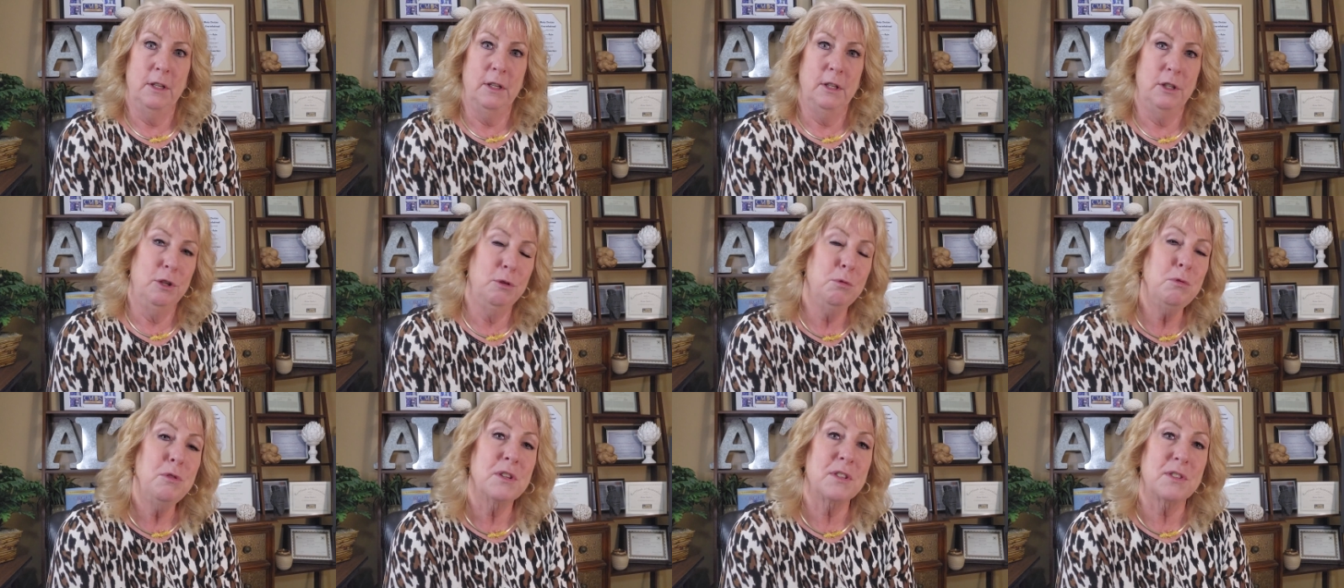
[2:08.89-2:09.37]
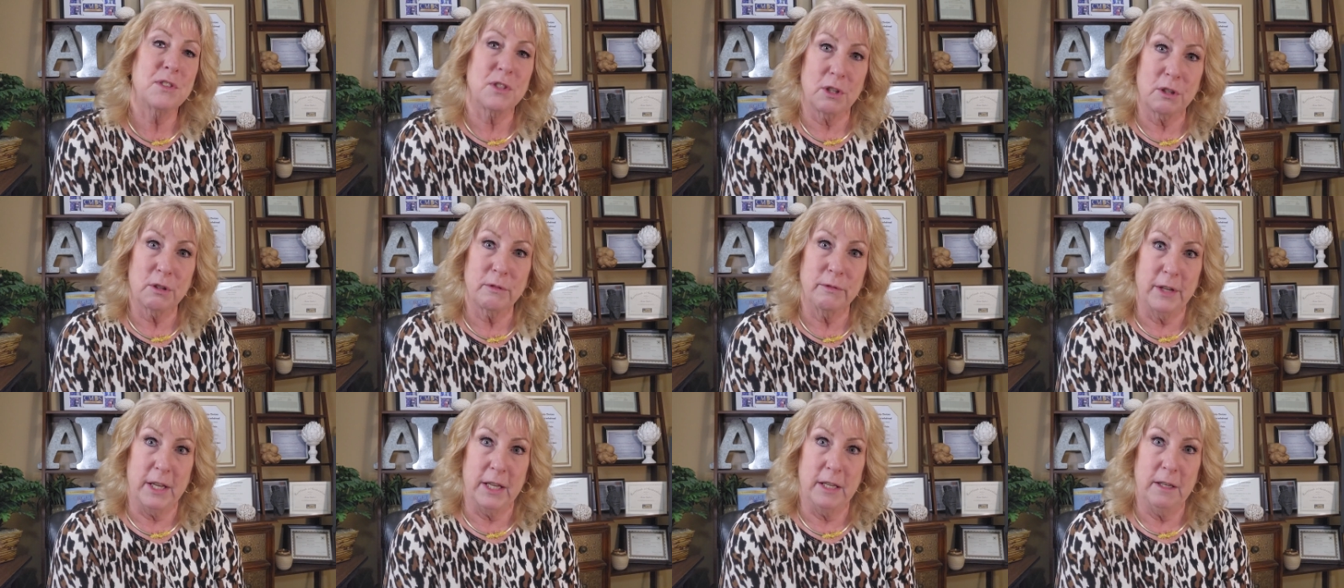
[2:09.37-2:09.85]
You
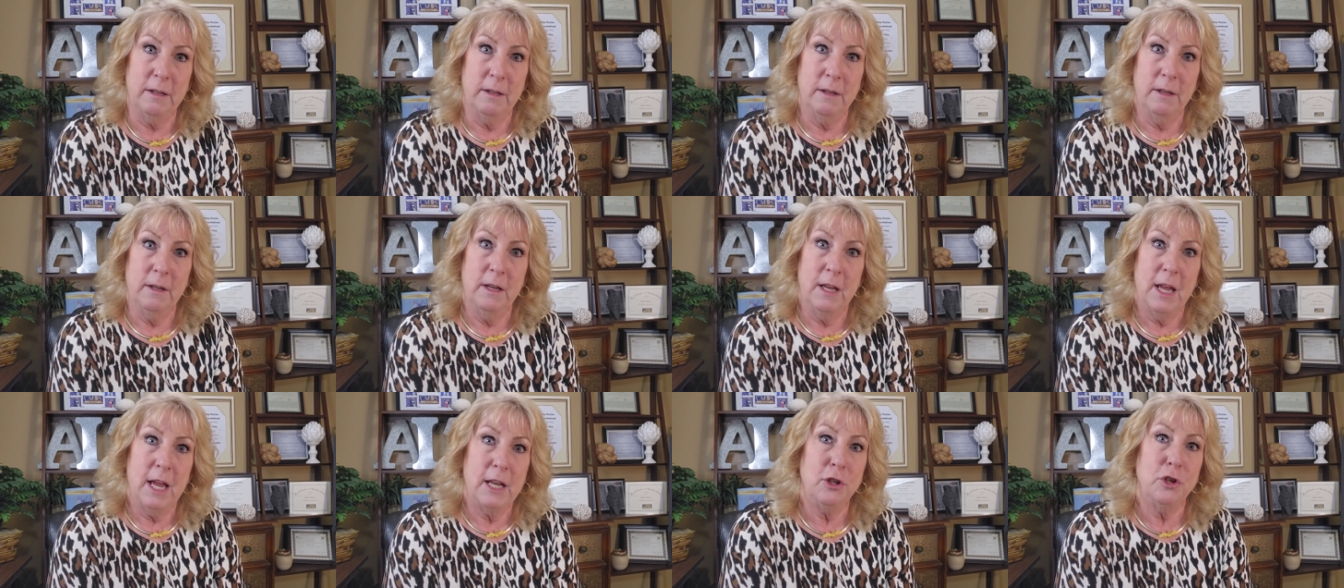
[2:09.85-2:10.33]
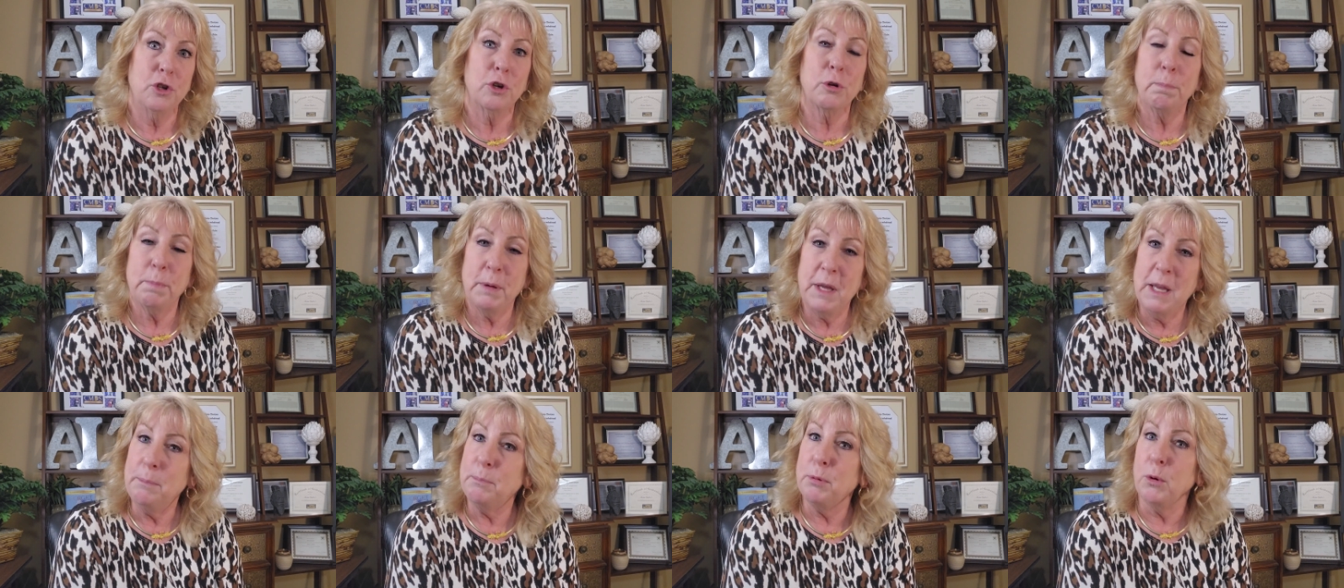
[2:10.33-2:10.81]
deserve it, and your
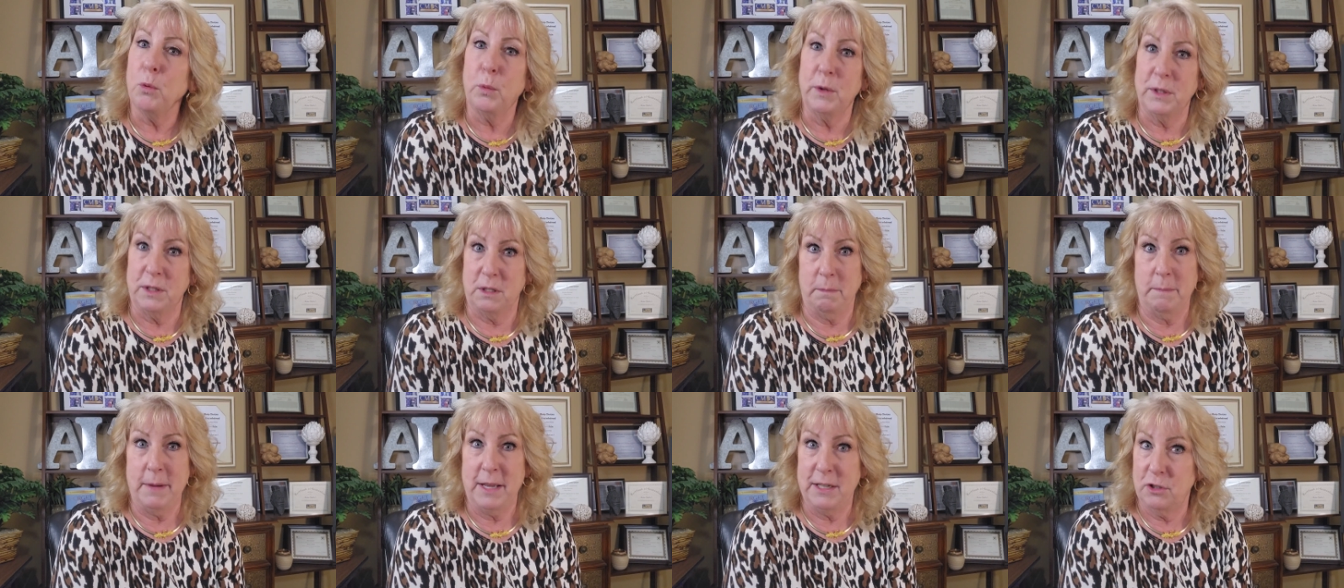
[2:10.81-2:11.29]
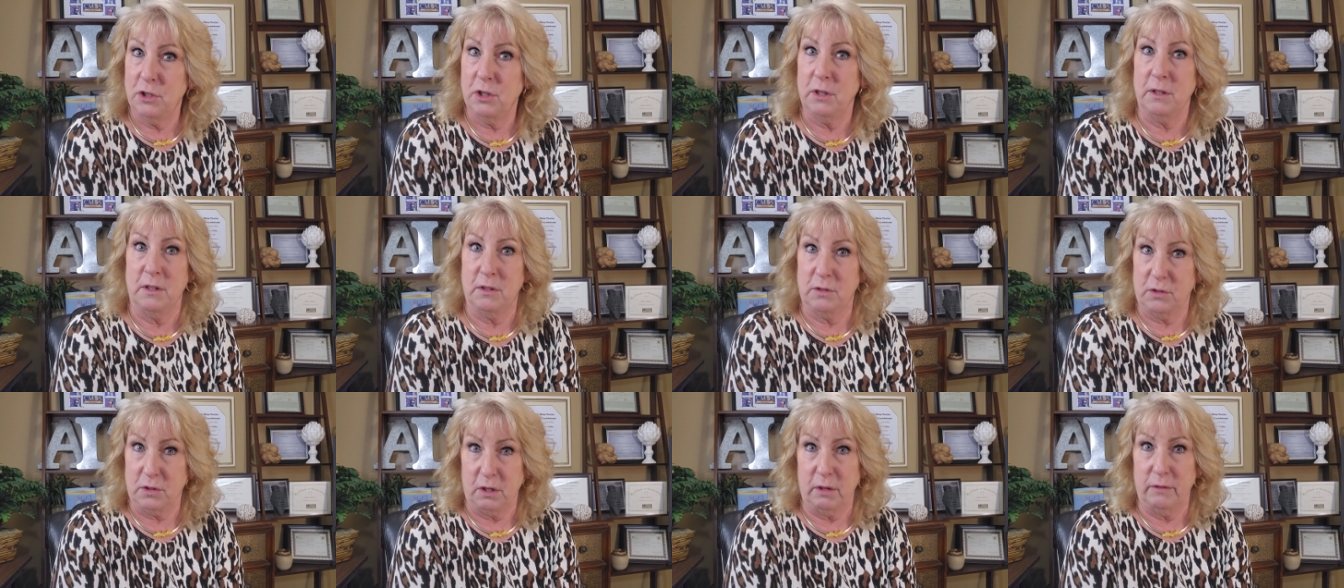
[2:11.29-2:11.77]
people with dementia
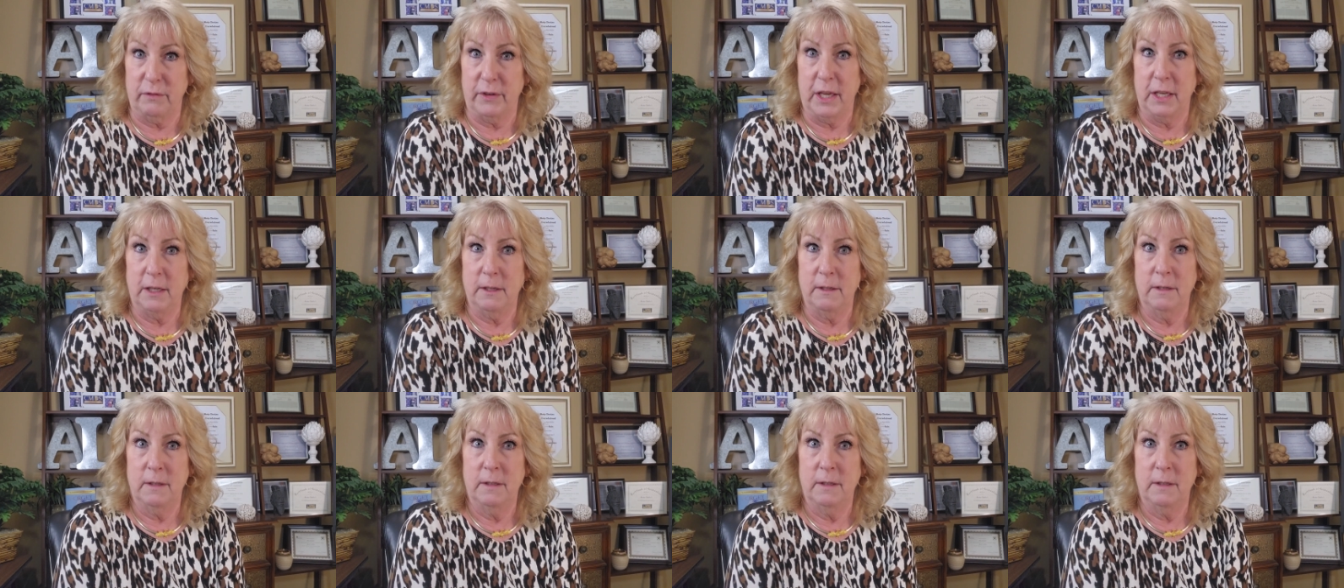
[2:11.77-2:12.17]
deserve it.